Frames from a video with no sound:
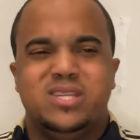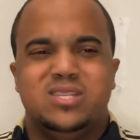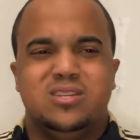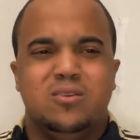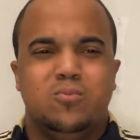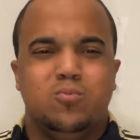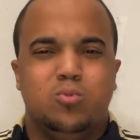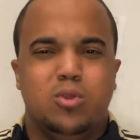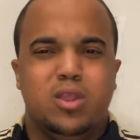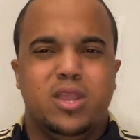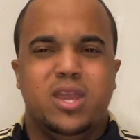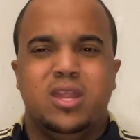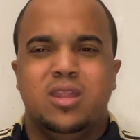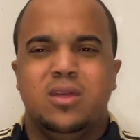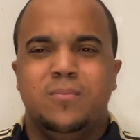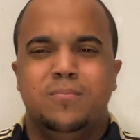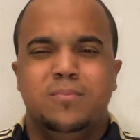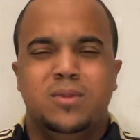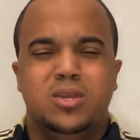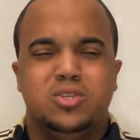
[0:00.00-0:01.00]
They're working on a
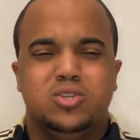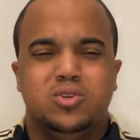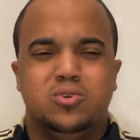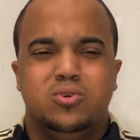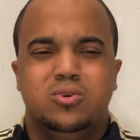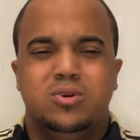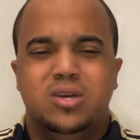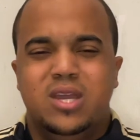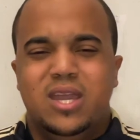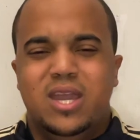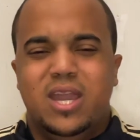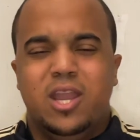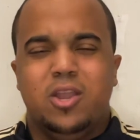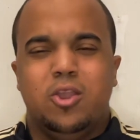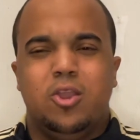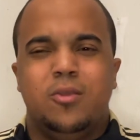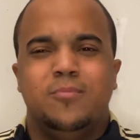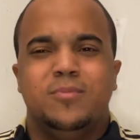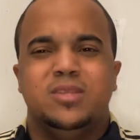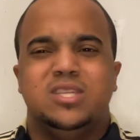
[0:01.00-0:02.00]
mutual
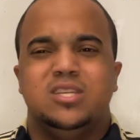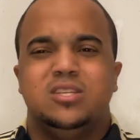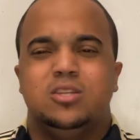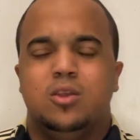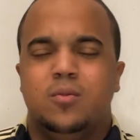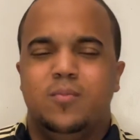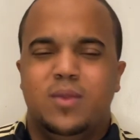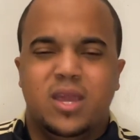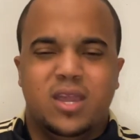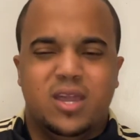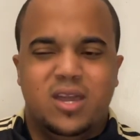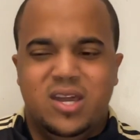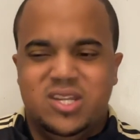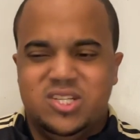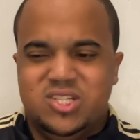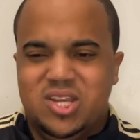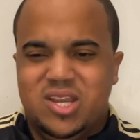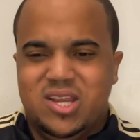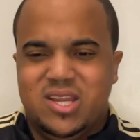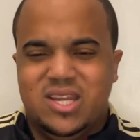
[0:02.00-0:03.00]
agreement to terminate
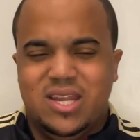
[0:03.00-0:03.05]
contract.